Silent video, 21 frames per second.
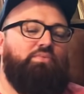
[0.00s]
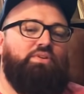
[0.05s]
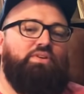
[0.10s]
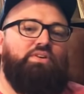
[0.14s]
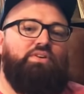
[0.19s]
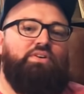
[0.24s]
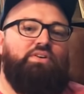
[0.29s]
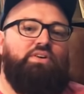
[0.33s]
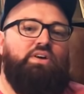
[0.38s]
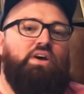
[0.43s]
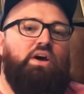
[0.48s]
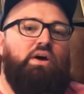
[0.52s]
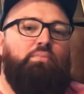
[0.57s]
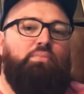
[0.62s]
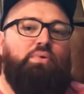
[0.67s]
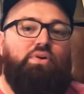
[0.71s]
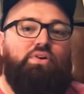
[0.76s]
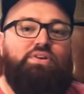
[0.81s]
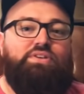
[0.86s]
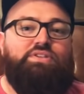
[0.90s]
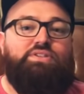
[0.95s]
The
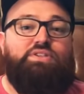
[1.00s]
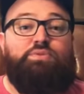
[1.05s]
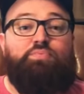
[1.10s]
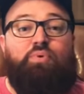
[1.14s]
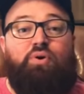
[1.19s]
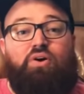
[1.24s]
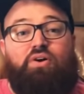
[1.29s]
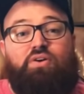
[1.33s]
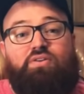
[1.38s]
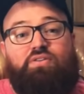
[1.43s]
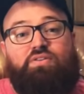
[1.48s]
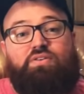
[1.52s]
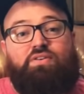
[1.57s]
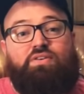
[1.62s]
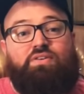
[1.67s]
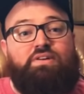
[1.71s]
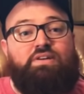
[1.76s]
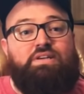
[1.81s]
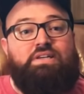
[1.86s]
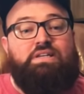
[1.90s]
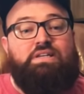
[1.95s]
Barista's Parlor